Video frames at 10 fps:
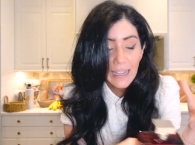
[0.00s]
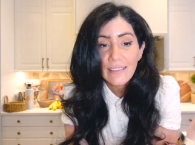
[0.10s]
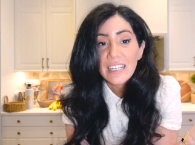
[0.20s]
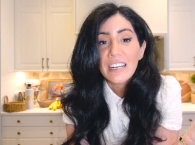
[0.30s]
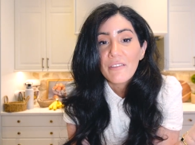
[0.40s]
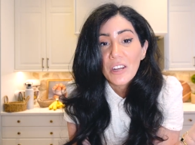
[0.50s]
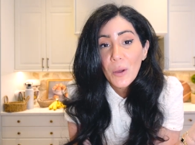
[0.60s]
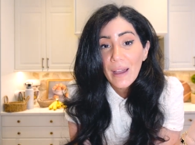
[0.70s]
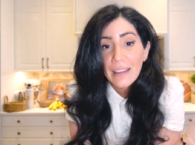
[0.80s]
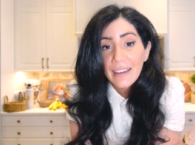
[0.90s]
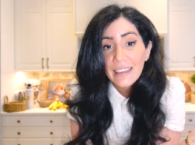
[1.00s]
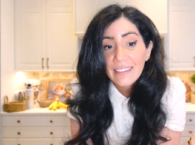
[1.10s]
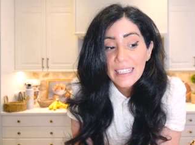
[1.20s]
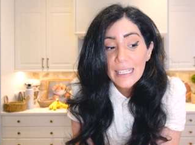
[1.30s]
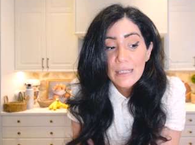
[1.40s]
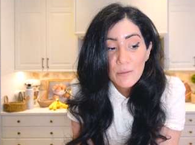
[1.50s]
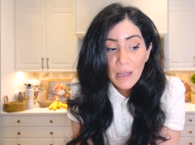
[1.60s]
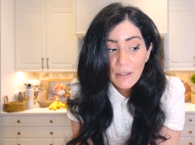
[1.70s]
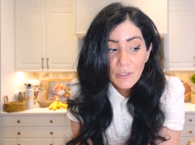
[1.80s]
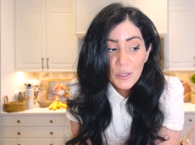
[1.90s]
didn't even know I like the
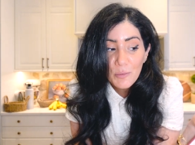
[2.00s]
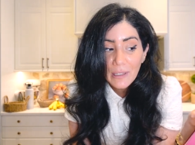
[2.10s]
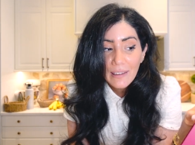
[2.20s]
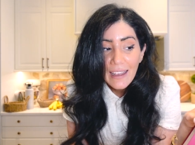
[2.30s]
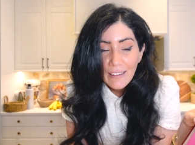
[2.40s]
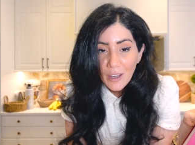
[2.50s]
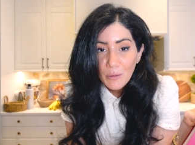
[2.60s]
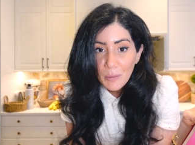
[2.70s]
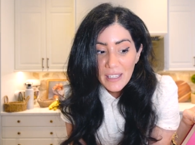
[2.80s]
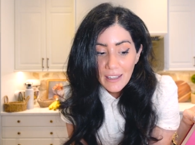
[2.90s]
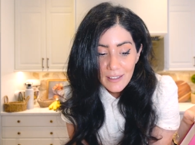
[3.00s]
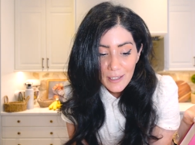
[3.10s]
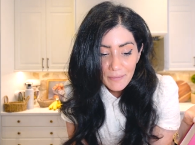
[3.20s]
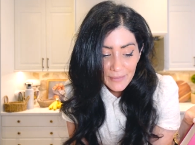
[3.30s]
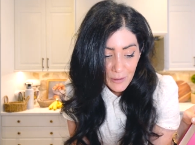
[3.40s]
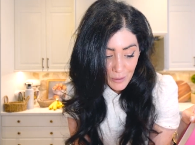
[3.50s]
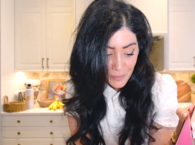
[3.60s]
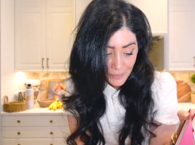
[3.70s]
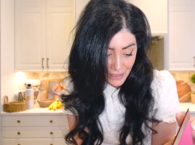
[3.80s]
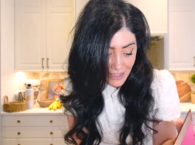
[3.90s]
smell of rose, but now I'm obsessed. Now
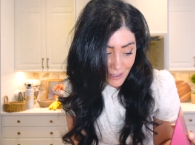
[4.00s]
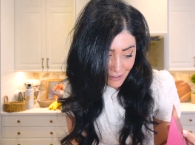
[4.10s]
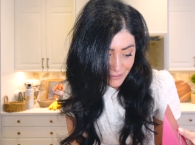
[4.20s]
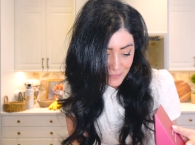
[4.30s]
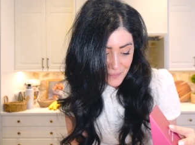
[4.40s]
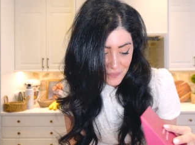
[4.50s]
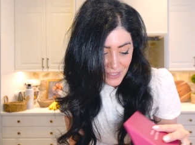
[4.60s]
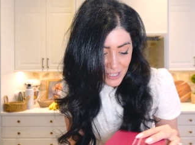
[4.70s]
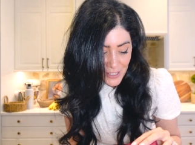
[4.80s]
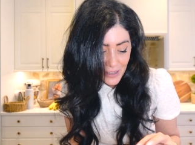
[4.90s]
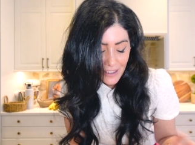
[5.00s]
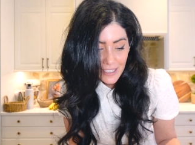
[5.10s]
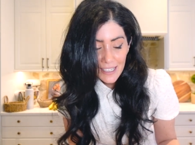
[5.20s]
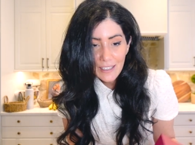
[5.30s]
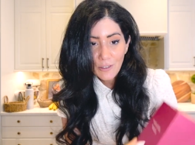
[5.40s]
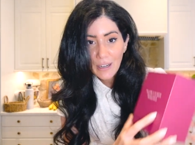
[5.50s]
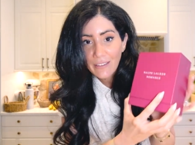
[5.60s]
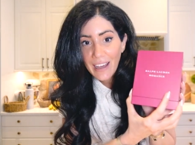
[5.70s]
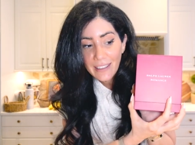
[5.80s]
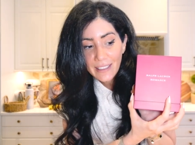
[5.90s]
I'm in love. So yeah, this is a great
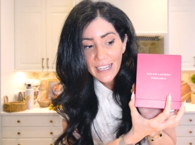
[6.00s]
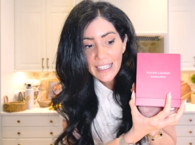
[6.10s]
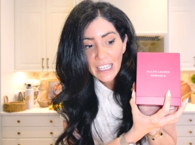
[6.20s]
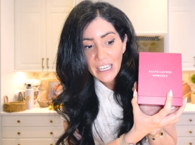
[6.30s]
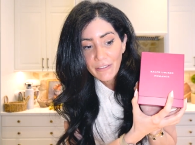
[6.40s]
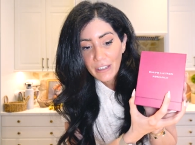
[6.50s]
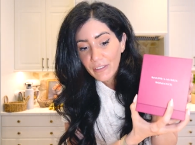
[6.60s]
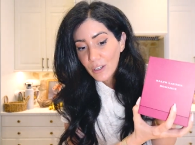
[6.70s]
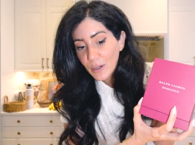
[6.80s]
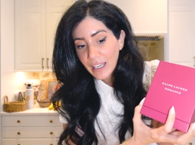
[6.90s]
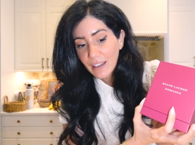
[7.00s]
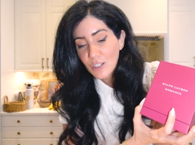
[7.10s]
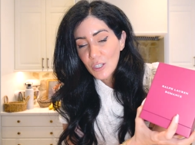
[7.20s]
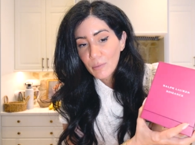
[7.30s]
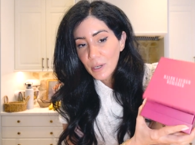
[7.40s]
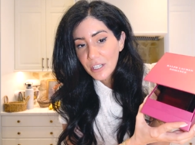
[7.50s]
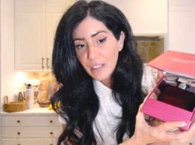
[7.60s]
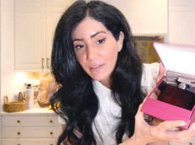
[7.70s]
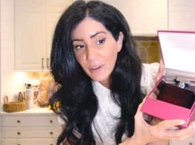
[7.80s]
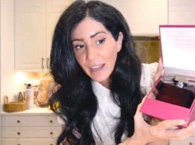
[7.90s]
Valentine's Day gift if you're looking to purchase
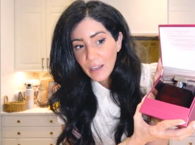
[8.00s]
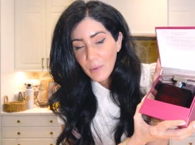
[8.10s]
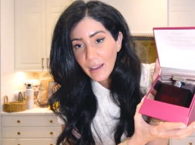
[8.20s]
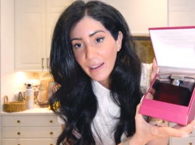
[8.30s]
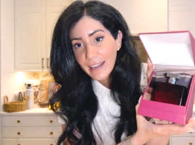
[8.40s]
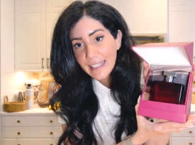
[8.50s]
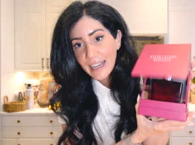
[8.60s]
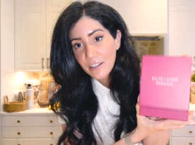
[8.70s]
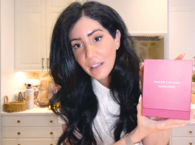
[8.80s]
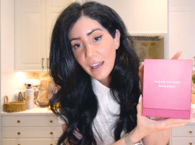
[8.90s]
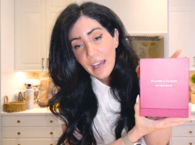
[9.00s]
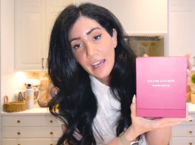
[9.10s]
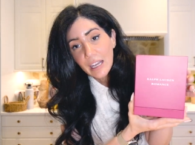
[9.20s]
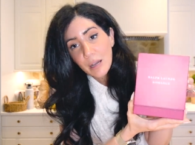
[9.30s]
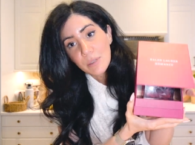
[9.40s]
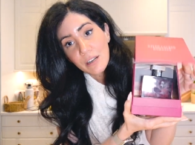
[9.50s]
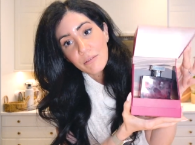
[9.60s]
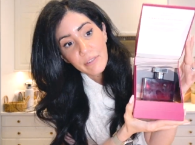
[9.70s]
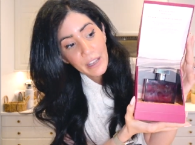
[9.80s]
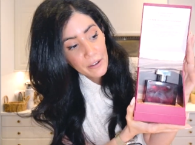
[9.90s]
it for anyone. It's actually, it comes in a
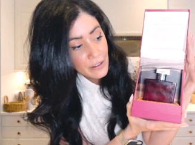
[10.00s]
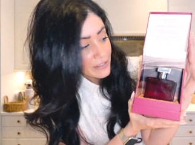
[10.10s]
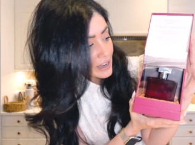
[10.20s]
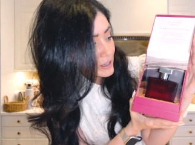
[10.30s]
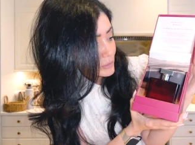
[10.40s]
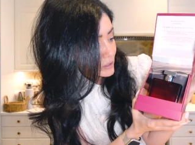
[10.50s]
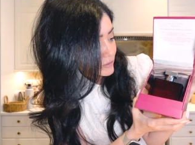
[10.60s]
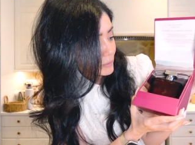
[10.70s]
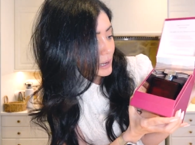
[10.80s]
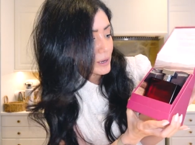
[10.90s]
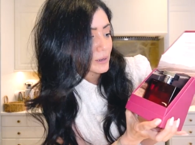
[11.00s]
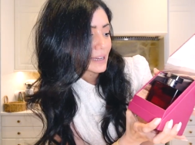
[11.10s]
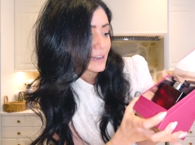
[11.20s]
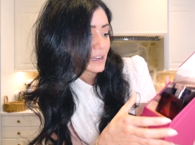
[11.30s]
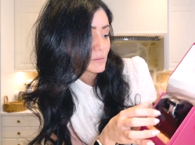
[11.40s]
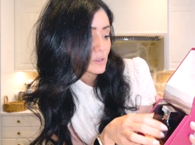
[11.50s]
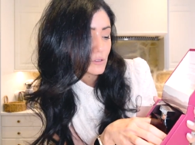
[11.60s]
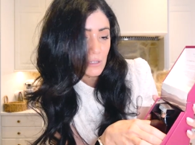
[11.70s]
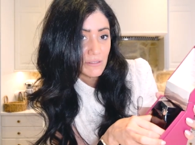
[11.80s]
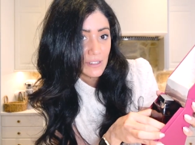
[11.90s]
very, very beautiful bottle, and it comes with
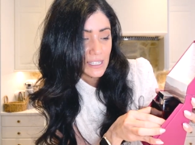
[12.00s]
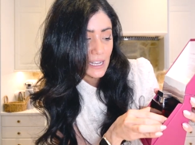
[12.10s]
2 different